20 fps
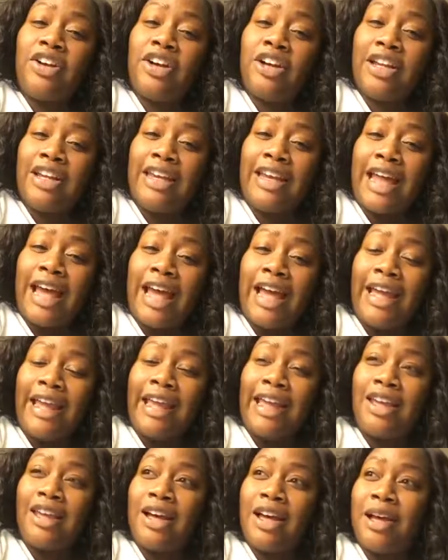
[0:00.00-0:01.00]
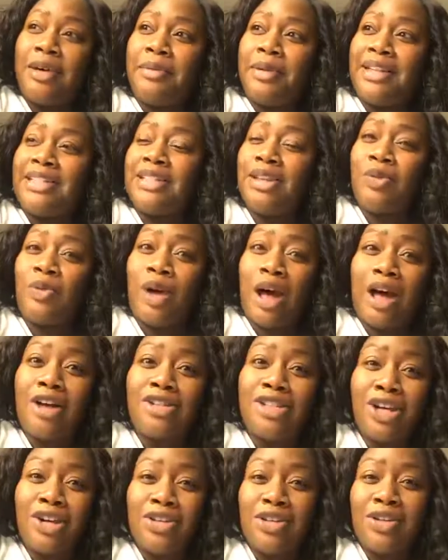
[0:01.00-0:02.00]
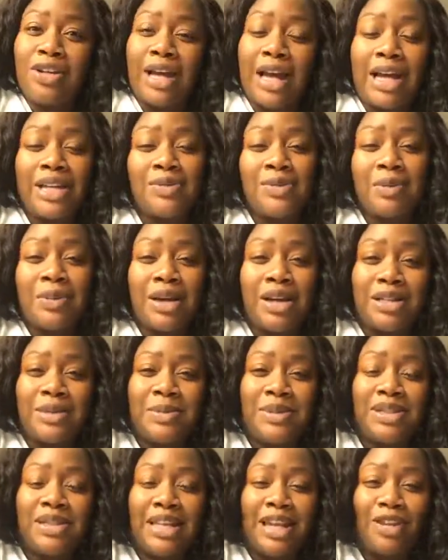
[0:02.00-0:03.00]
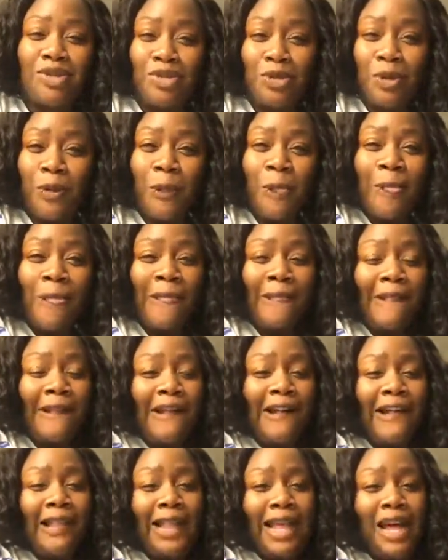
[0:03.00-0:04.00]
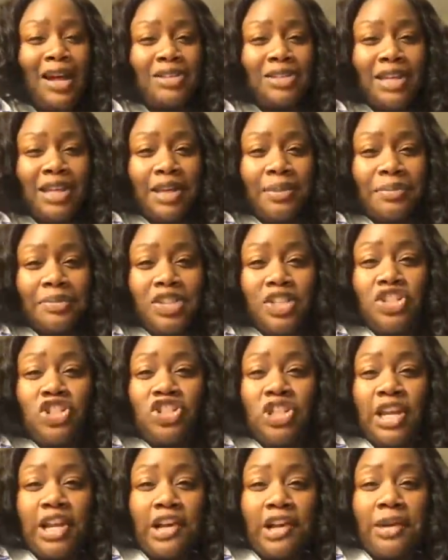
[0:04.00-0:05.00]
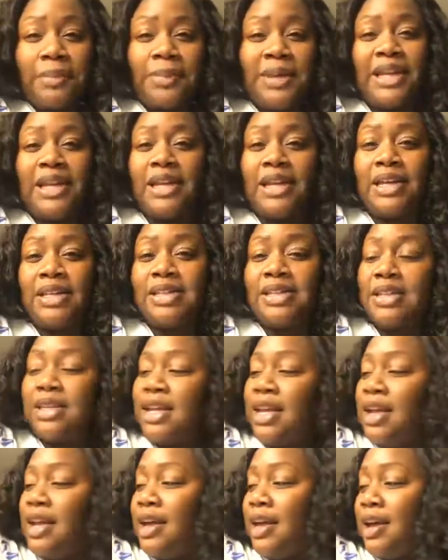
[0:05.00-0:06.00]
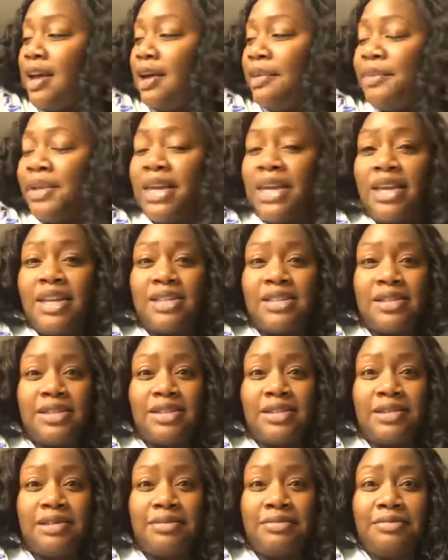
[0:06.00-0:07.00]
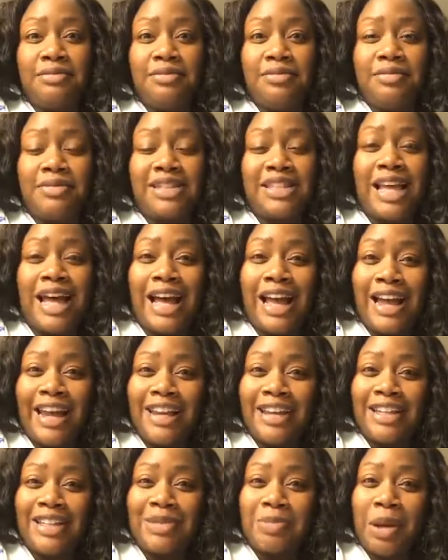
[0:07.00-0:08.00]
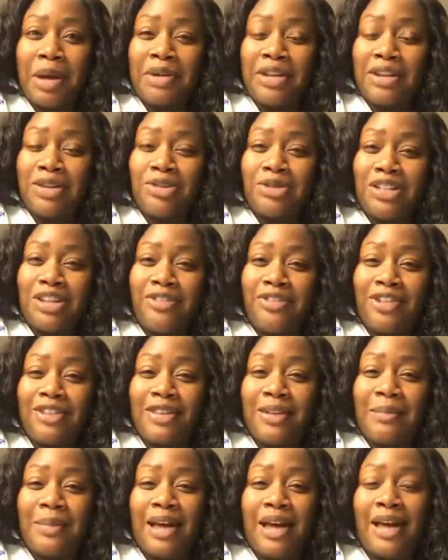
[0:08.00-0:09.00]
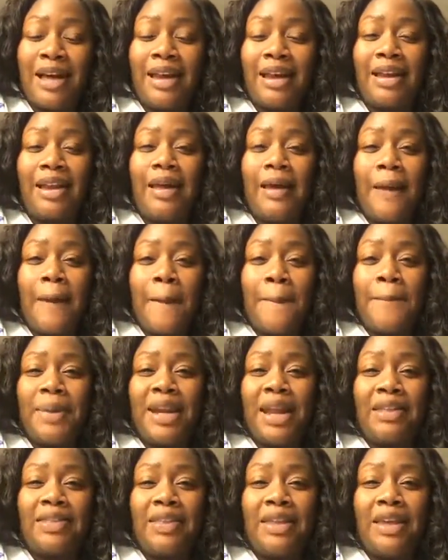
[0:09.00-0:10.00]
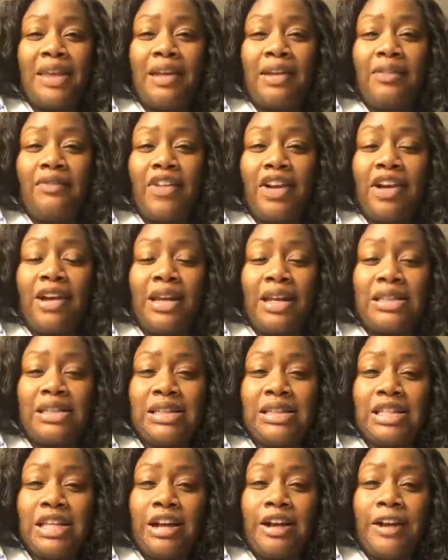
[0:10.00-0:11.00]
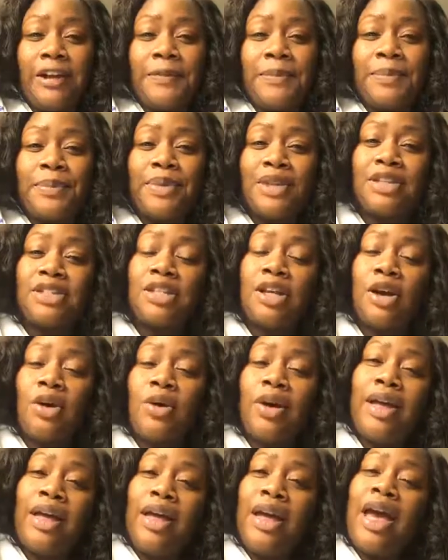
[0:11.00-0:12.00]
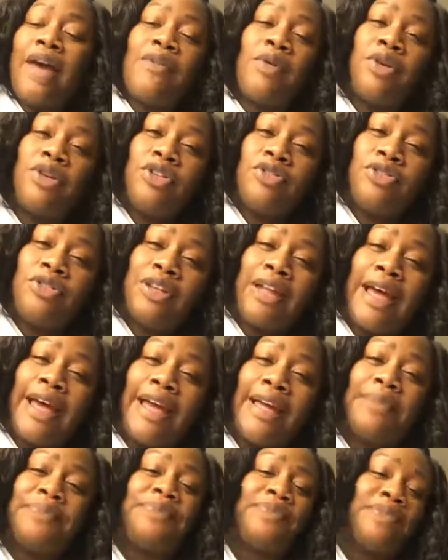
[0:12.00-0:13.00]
good night. Like I said, I'll tell you guys when my husband's schedule allows him to share, because his side is probably a little different than mine, but I think very necessary. So have a wonderful night.